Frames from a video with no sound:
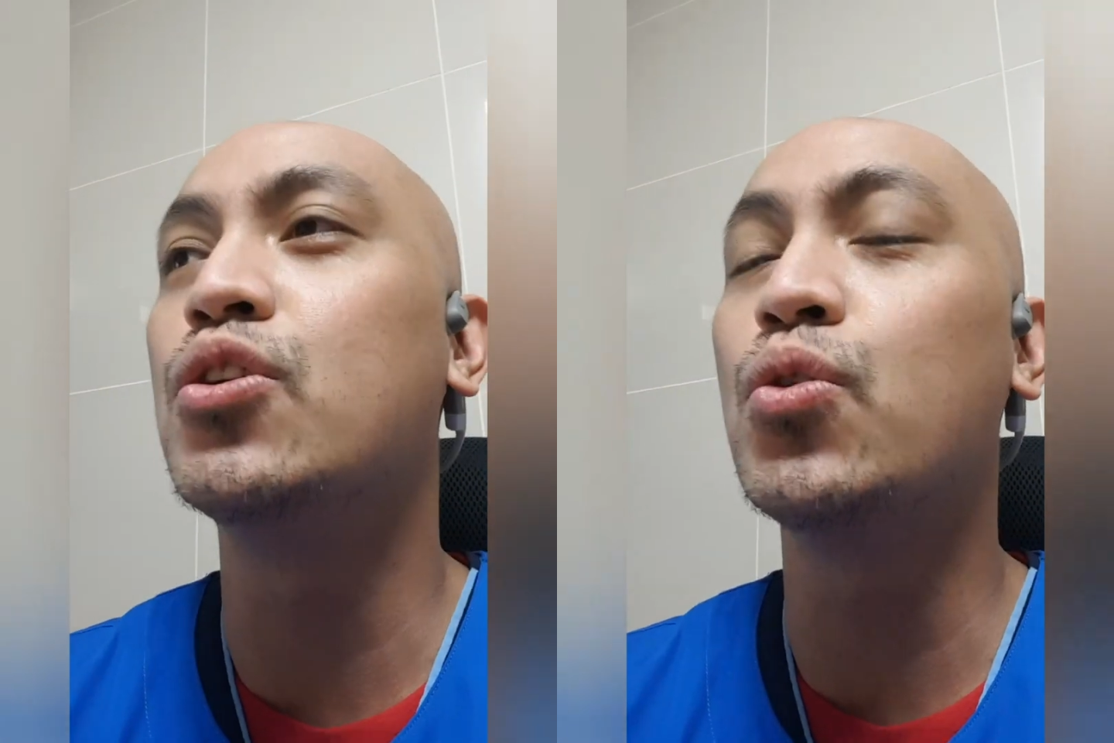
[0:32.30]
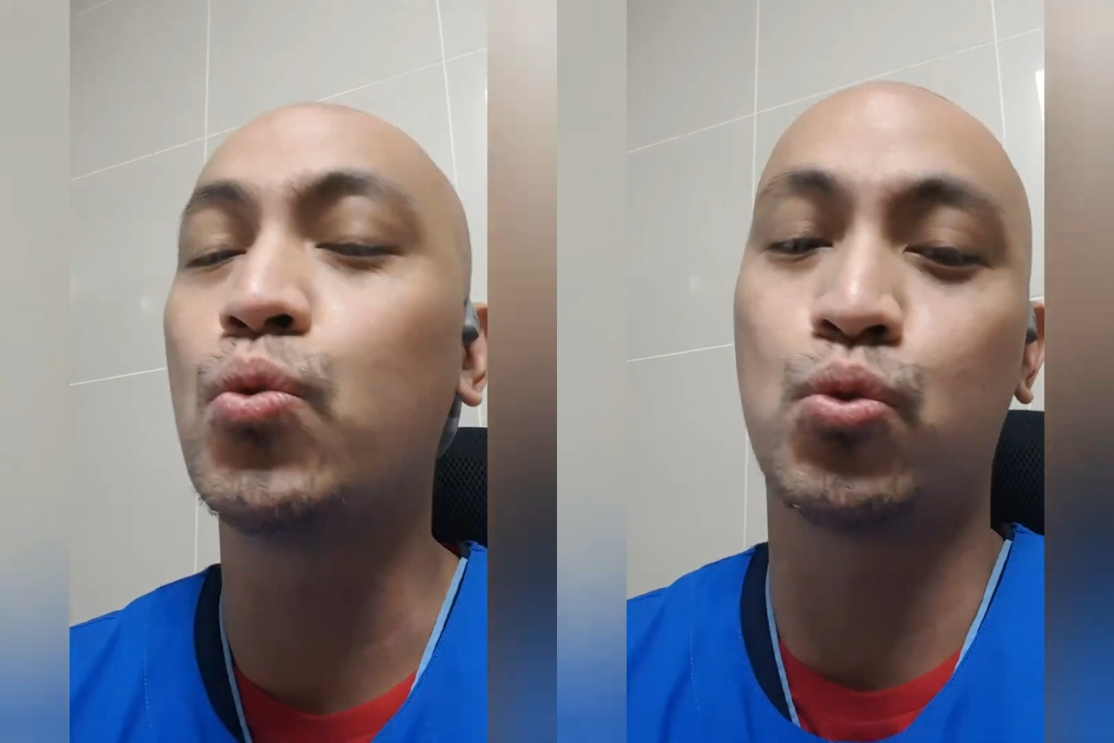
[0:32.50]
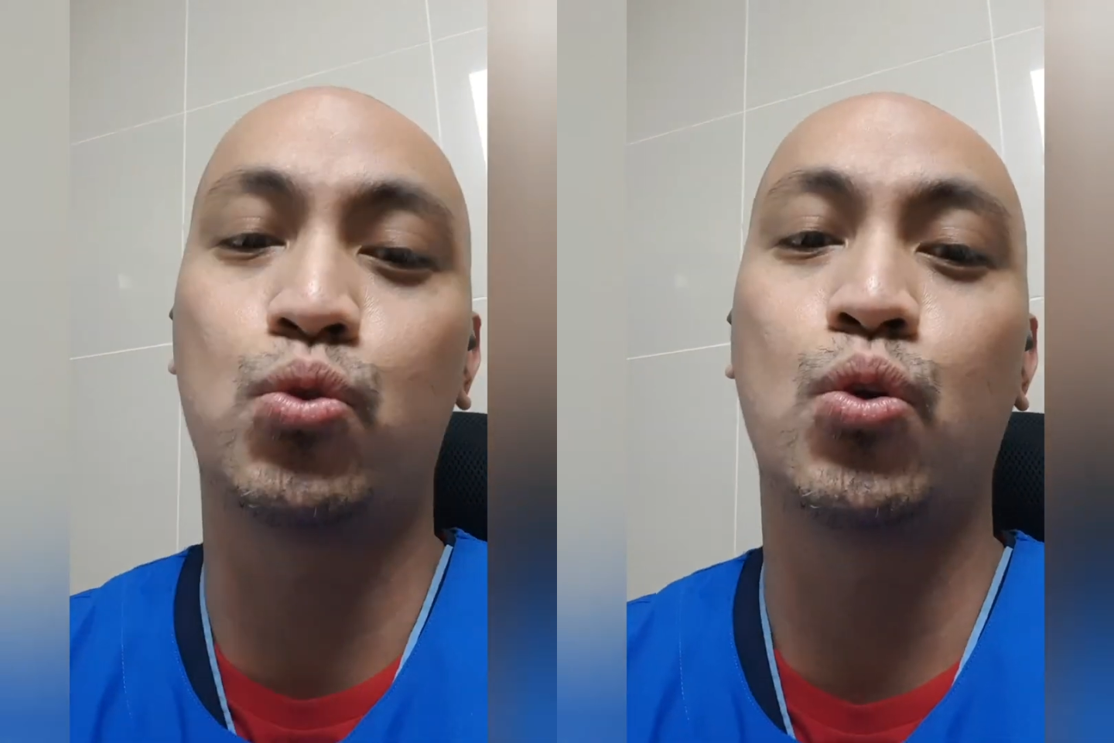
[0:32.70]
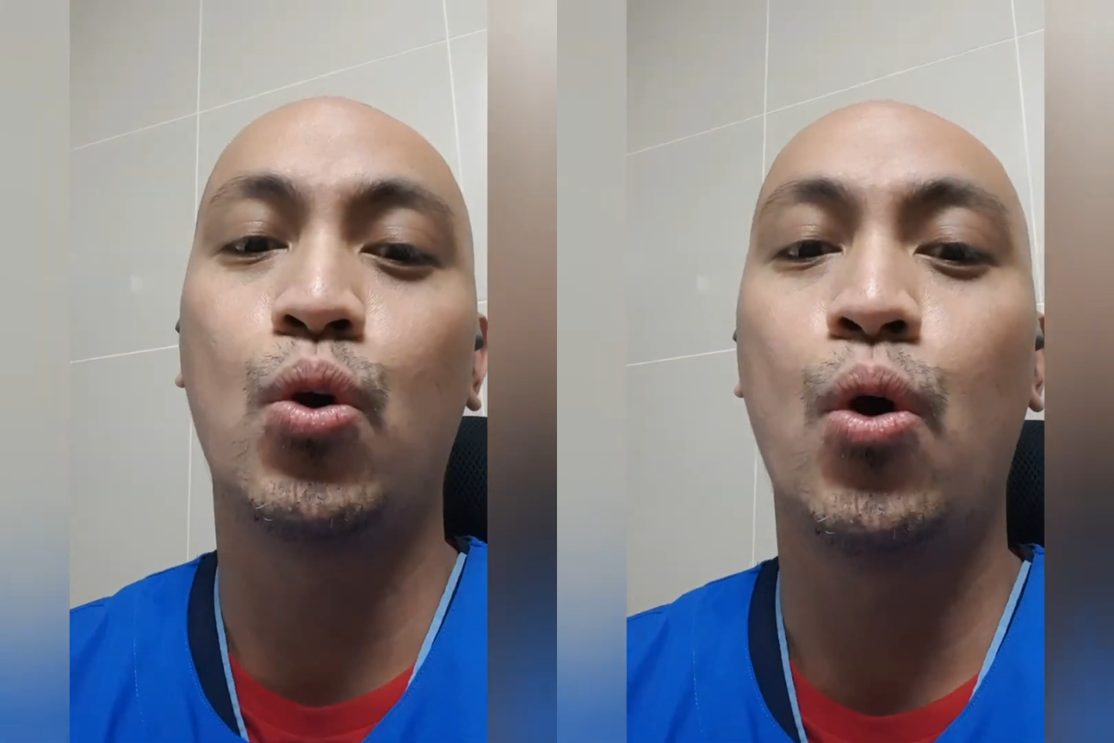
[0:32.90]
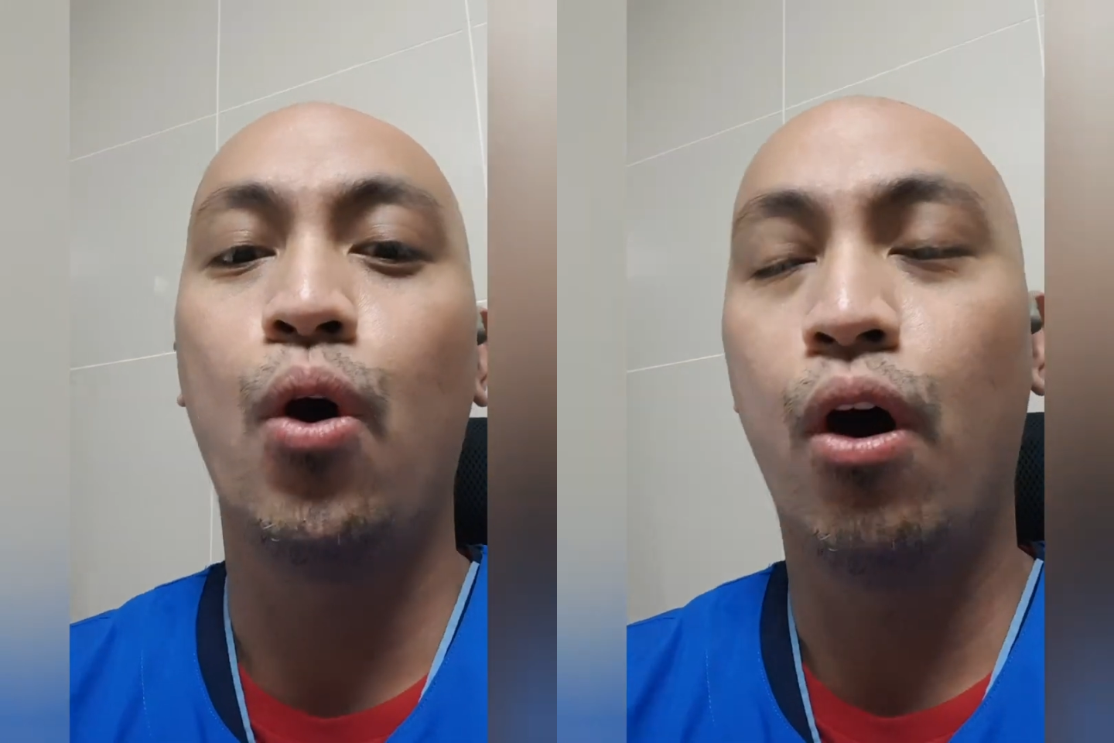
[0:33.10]
use
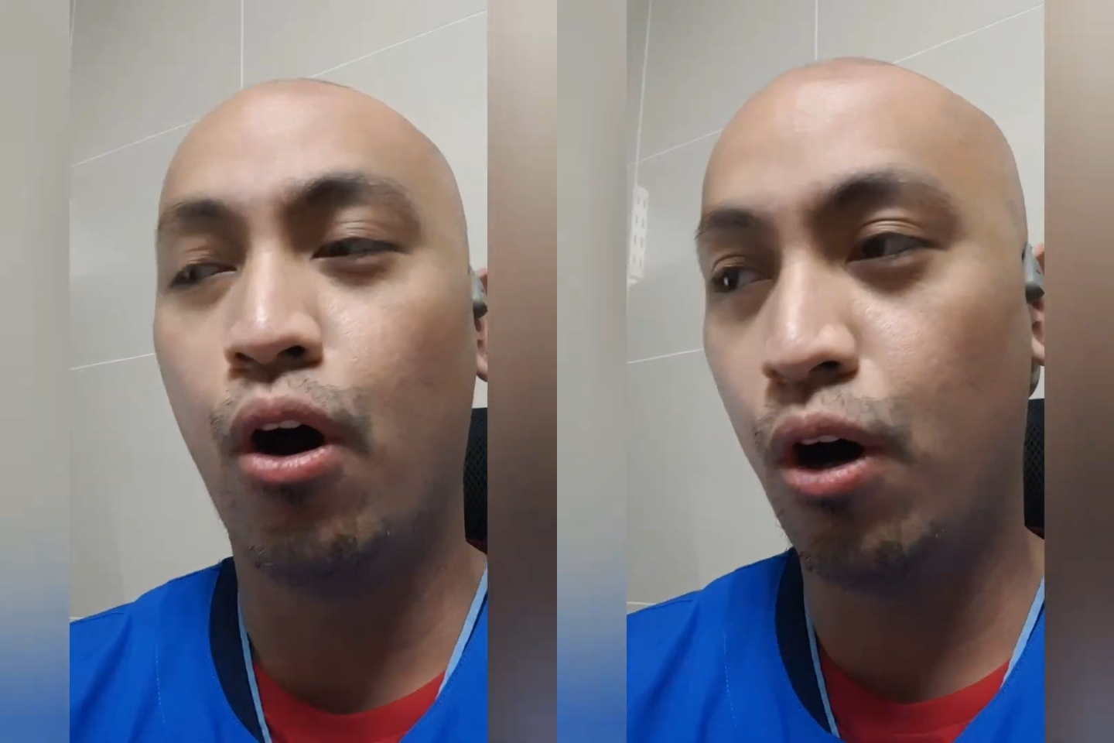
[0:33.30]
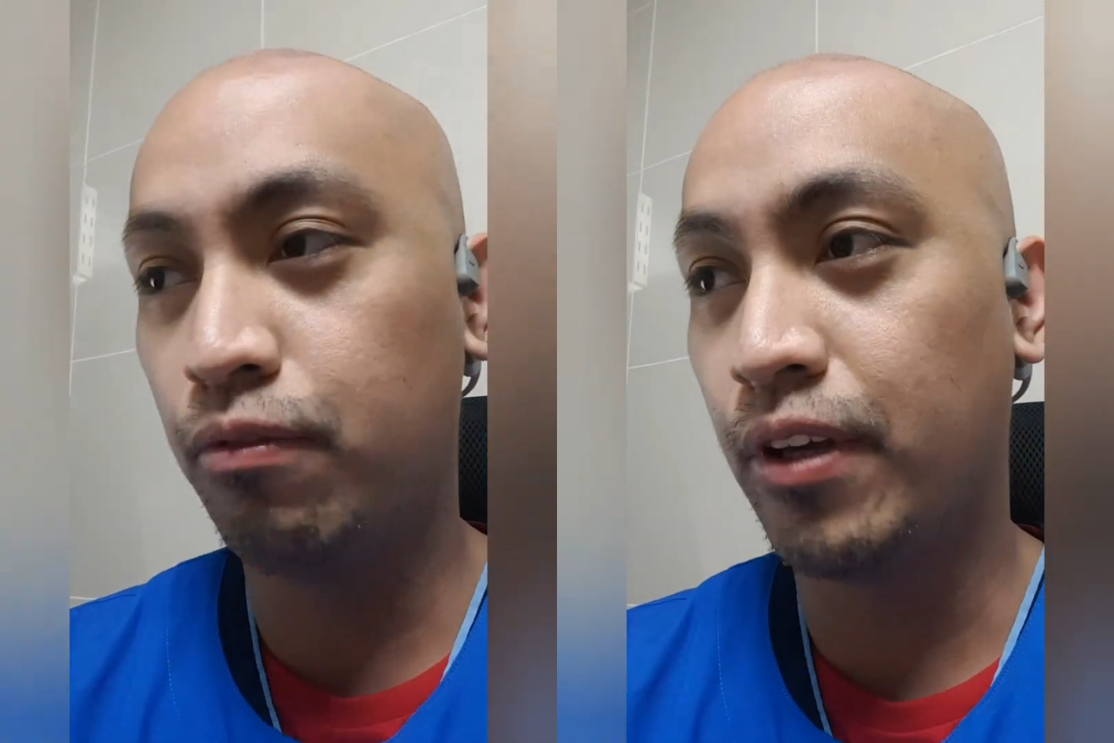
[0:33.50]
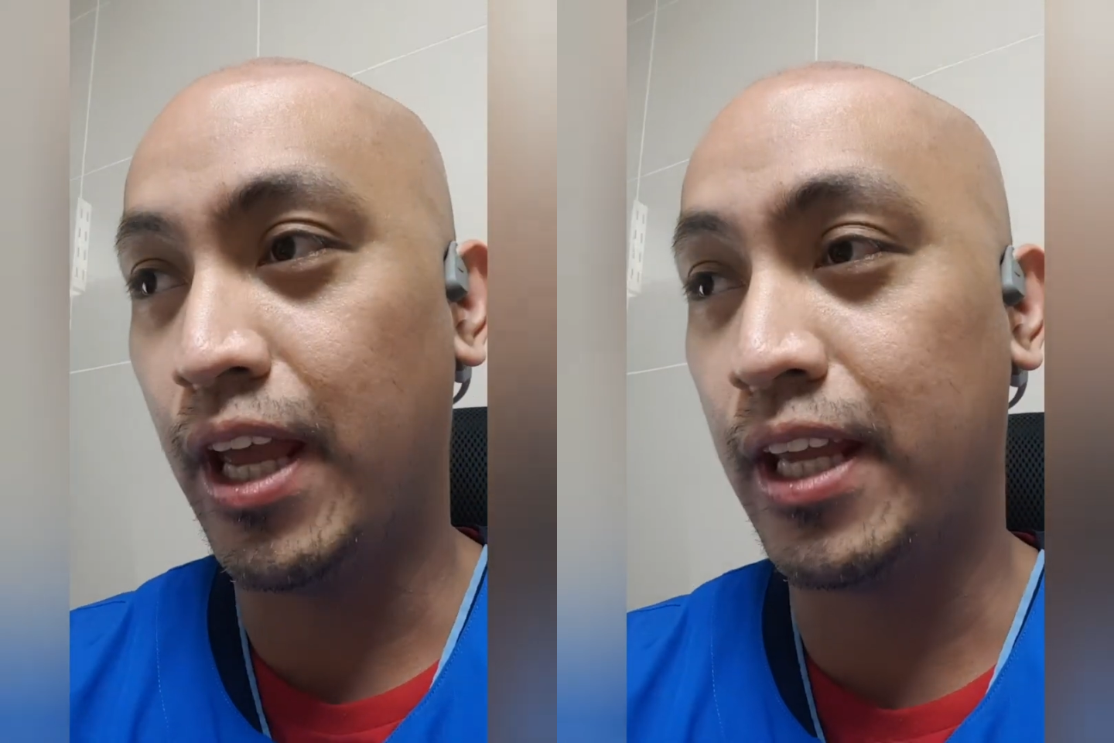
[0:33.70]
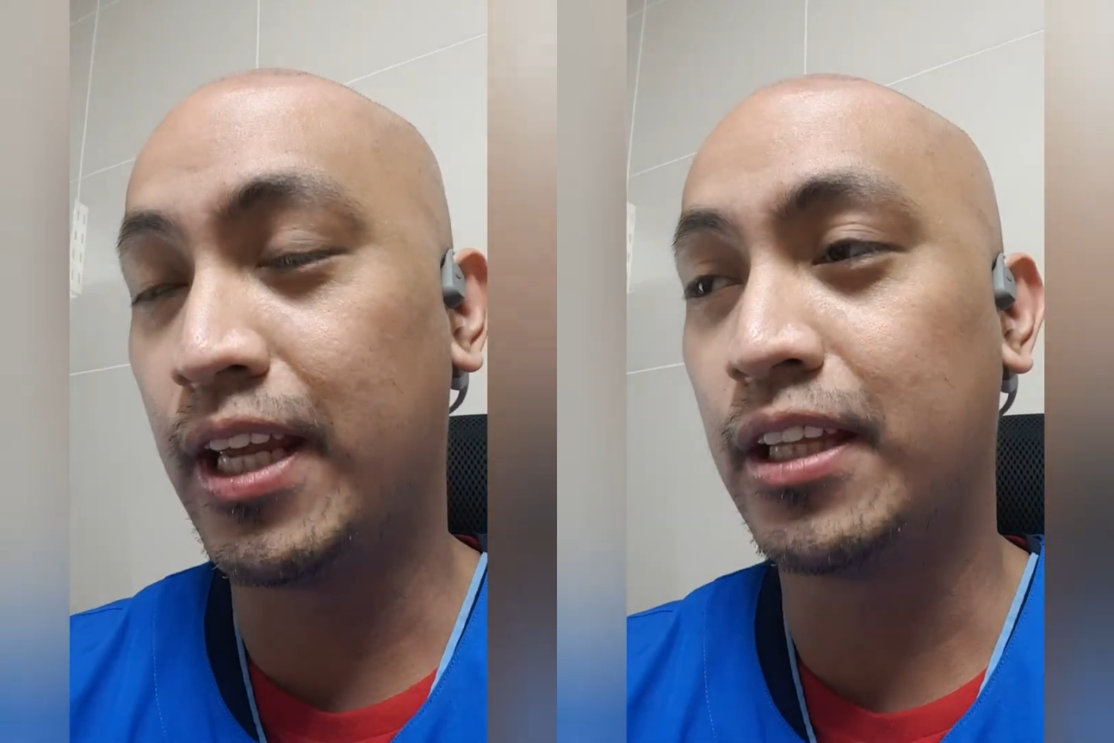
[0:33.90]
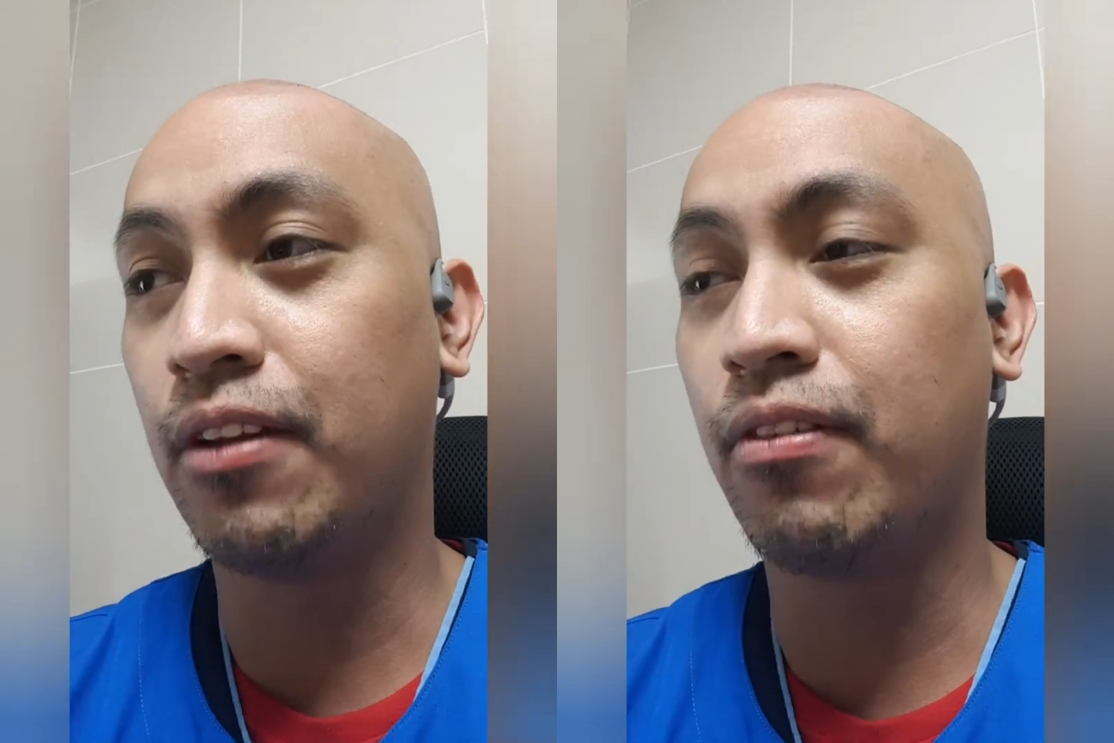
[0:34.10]
of
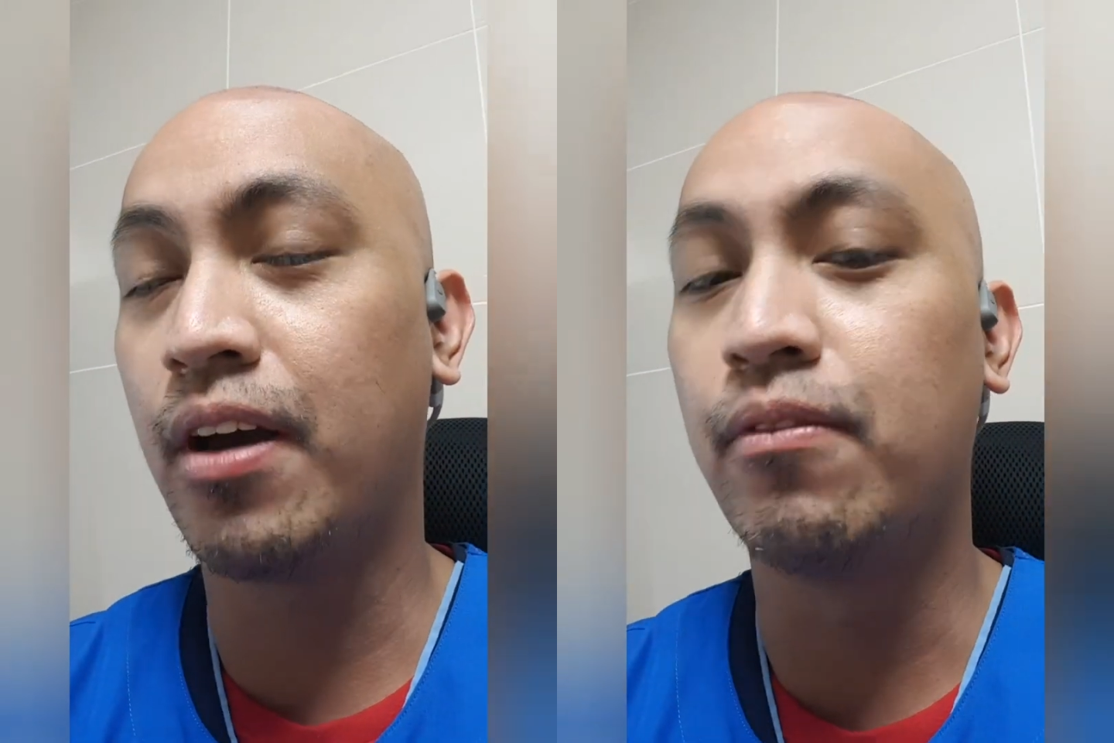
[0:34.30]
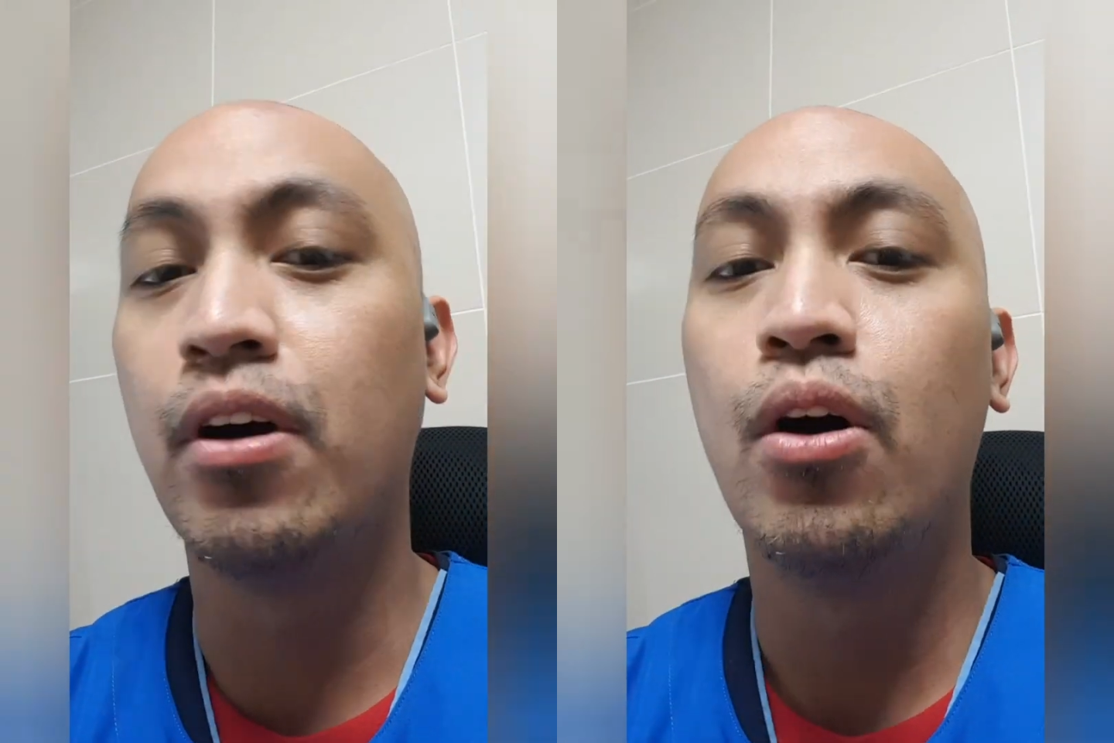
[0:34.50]
N95.